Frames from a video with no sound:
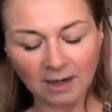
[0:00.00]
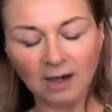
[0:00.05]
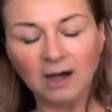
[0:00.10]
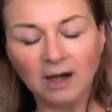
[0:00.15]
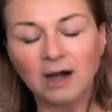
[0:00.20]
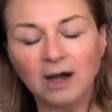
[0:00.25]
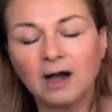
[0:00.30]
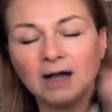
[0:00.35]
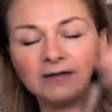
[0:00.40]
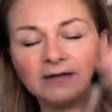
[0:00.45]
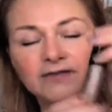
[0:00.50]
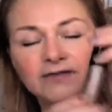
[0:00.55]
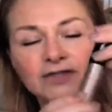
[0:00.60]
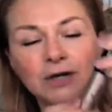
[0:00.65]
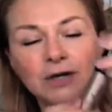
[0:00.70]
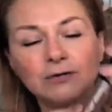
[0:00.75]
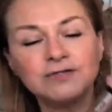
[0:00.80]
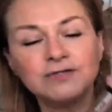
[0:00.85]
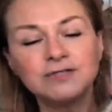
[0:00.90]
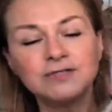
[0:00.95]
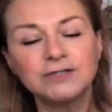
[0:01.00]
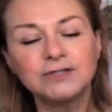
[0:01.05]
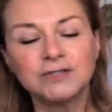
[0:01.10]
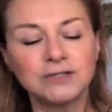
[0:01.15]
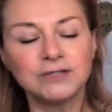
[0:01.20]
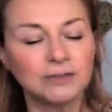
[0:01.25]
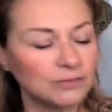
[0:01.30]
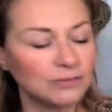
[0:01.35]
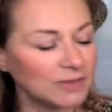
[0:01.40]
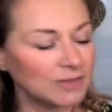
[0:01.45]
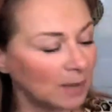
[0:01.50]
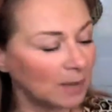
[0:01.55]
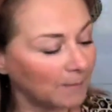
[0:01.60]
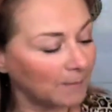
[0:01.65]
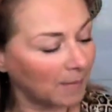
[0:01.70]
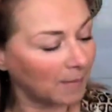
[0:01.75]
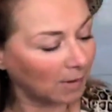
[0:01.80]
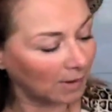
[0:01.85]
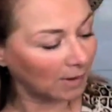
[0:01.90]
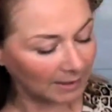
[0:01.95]
I've chosen to use
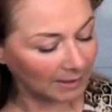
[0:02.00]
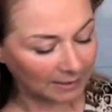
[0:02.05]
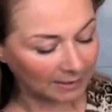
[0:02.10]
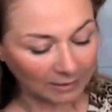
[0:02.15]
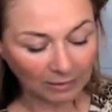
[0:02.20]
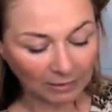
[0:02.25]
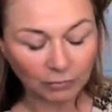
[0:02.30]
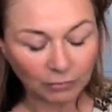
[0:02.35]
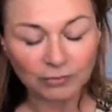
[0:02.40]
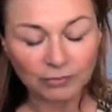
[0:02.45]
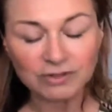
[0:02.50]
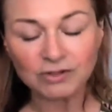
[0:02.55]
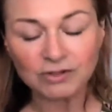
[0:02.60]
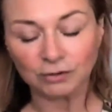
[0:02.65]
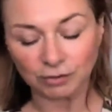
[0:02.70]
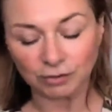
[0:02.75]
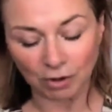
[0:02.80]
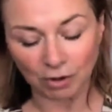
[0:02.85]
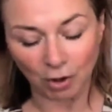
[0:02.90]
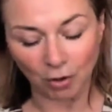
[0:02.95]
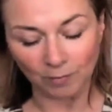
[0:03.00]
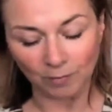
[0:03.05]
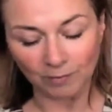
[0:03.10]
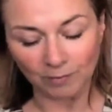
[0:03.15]
my Crystal Taupe.